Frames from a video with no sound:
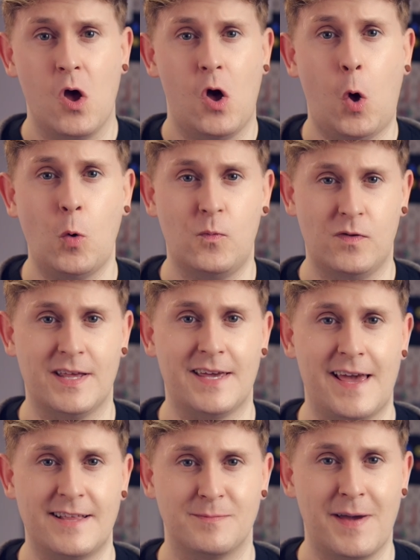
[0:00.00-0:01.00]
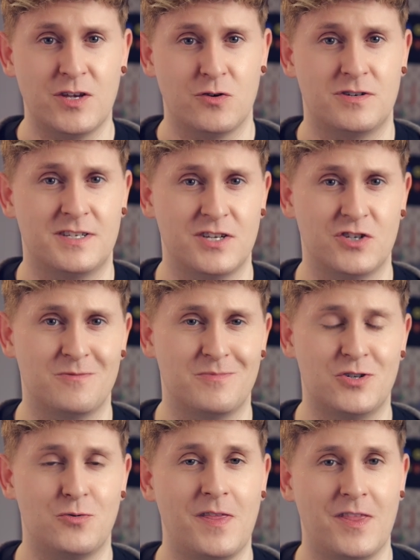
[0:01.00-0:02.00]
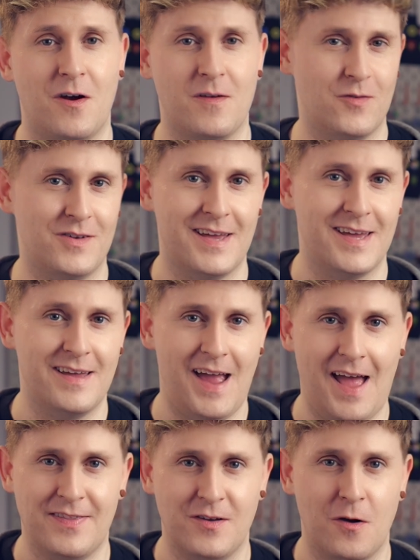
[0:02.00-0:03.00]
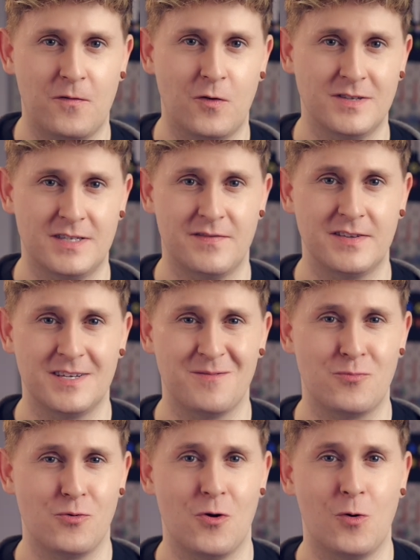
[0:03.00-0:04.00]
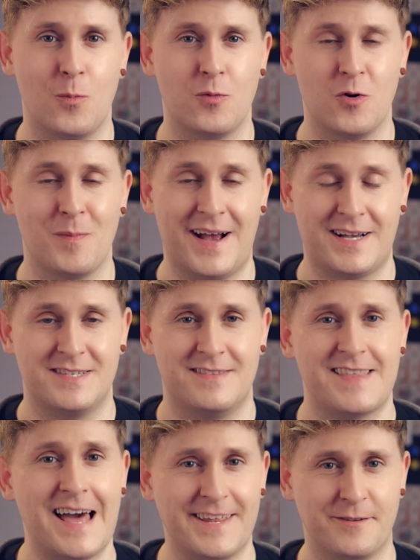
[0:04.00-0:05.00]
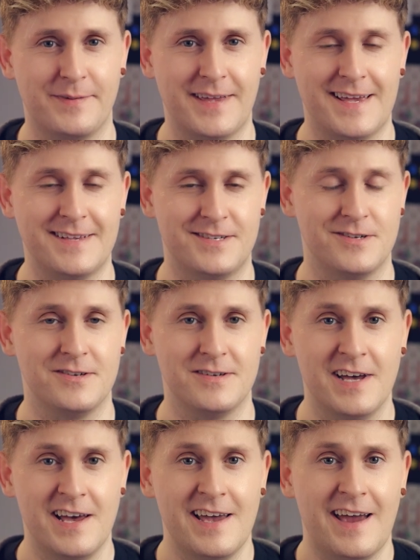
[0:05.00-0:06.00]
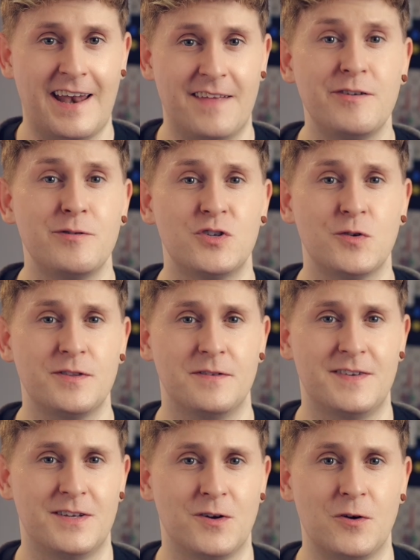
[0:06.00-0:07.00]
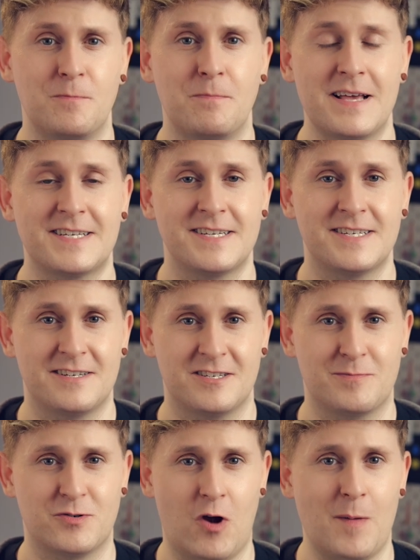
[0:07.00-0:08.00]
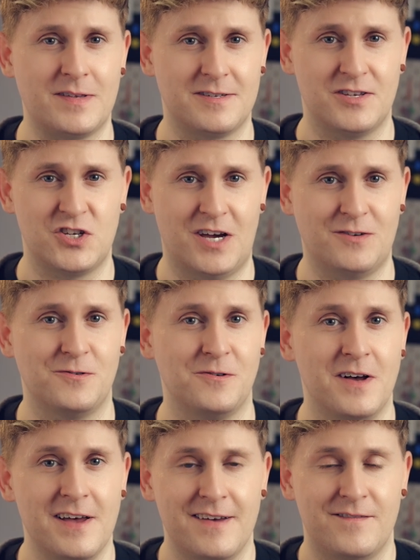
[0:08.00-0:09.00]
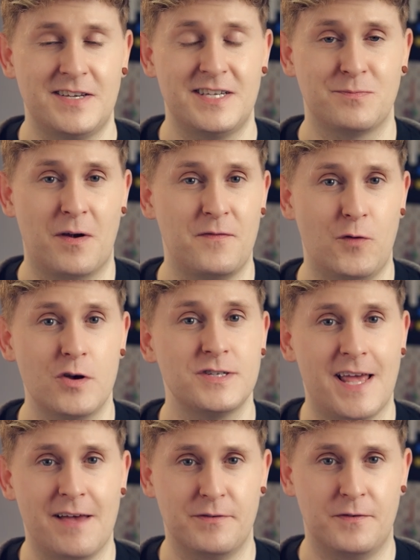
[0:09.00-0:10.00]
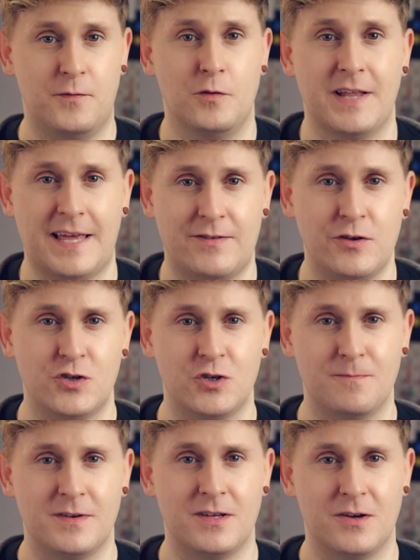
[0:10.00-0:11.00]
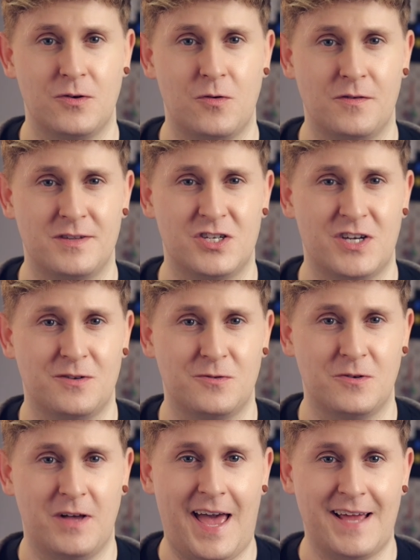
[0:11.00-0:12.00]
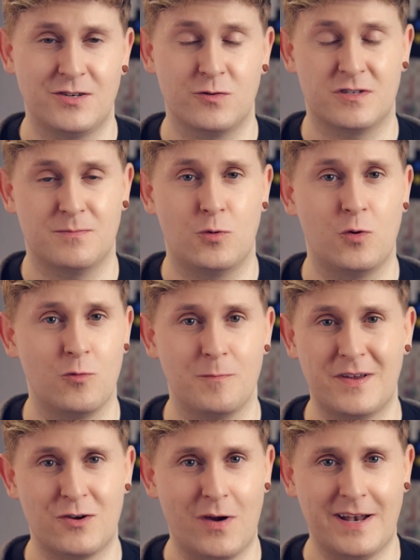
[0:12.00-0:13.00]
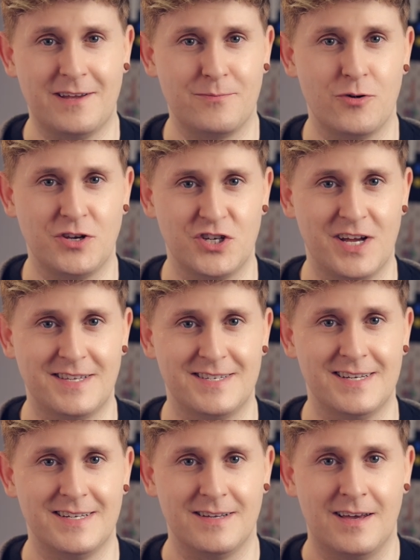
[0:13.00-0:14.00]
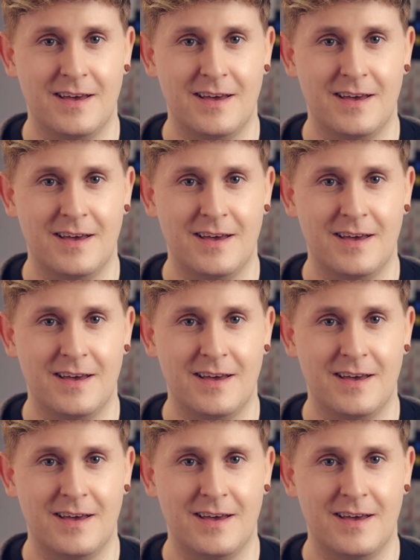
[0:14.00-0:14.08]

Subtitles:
Hopefully it's made your decision between the iPhone Air and the iPhone 17 Pro or Pro Max that little bit easier. And if you enjoyed the video, please consider subscribing to the channel. This is my first ever full-length YouTube video on this channel, and your support would be greatly appreciated.